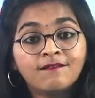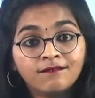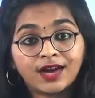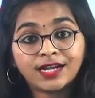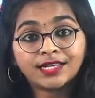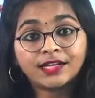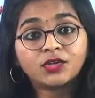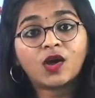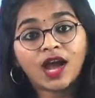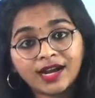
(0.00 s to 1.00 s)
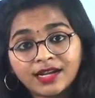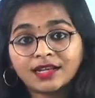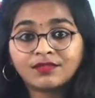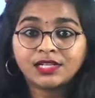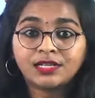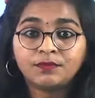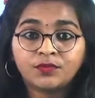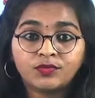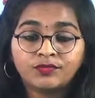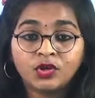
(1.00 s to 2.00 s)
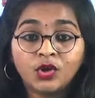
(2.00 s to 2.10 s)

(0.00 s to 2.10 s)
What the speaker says: Only then your handwriting will improve,